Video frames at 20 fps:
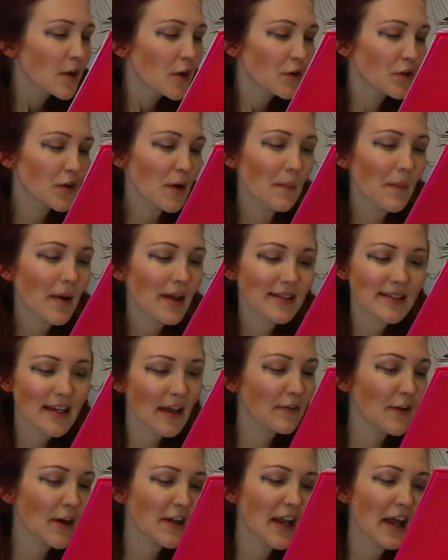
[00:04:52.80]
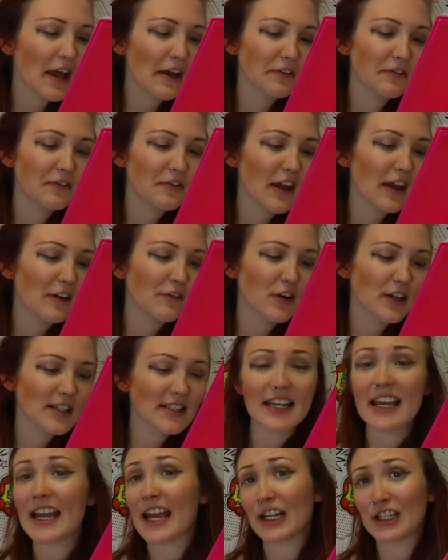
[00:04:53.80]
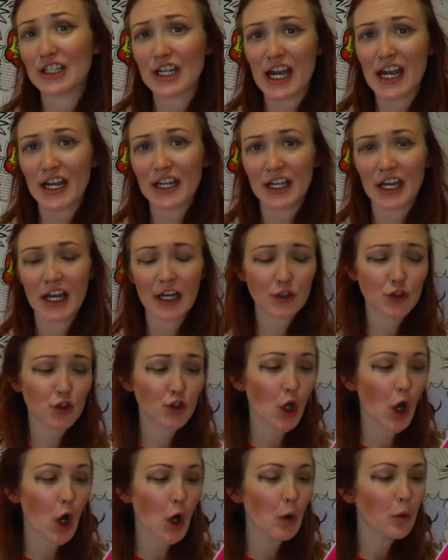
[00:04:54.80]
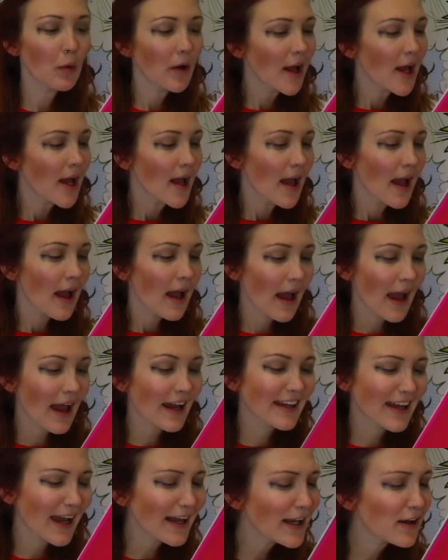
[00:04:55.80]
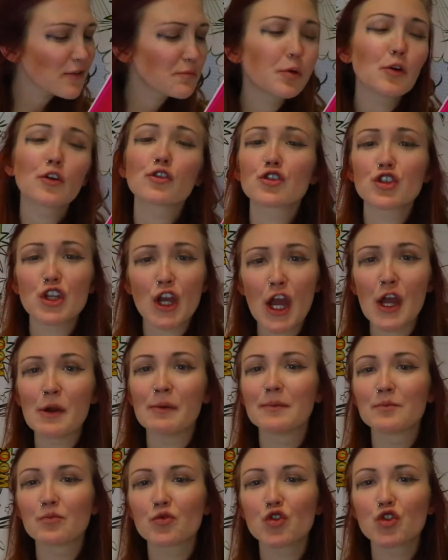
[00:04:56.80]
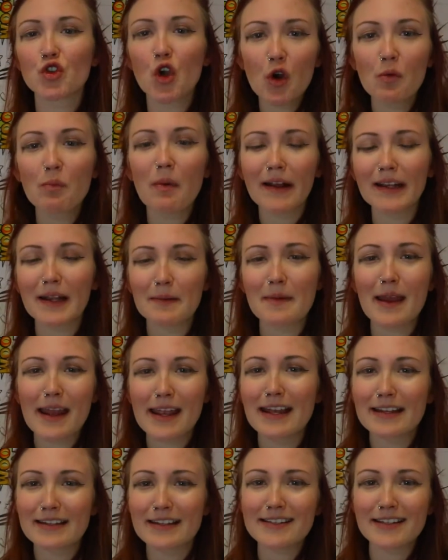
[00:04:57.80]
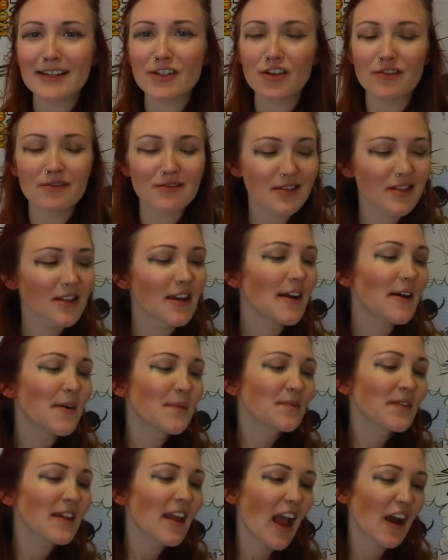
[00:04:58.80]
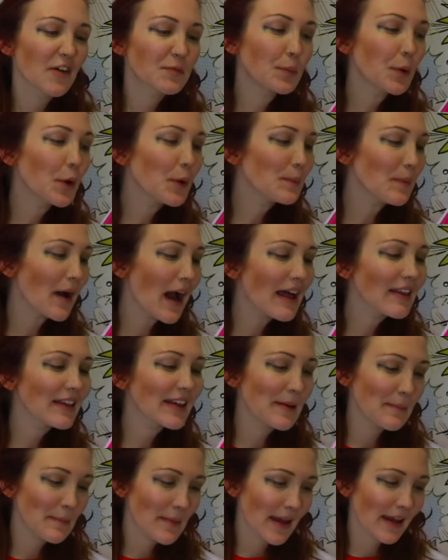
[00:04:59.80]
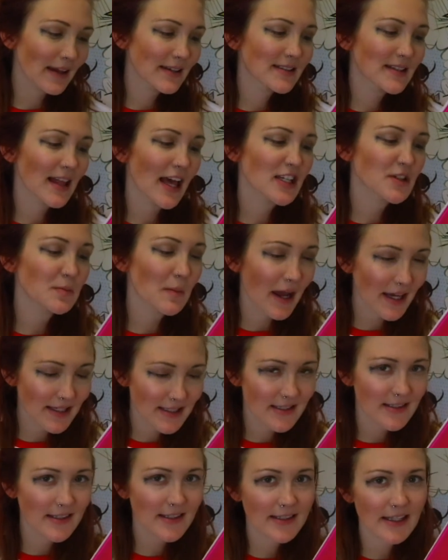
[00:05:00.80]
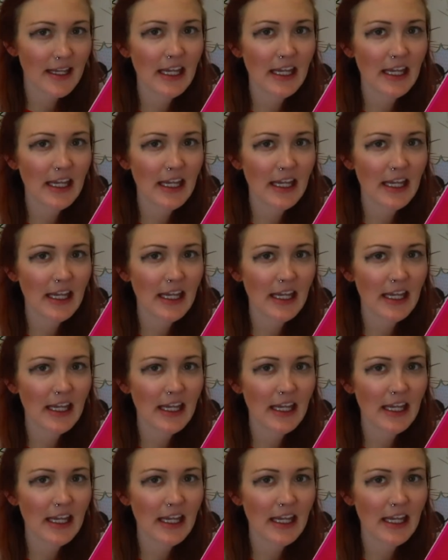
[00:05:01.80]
Number 7, a favourite tearjerker. So again, I've put 2. I'm so bad at making decisions. I've put Marley and Me / My Sister's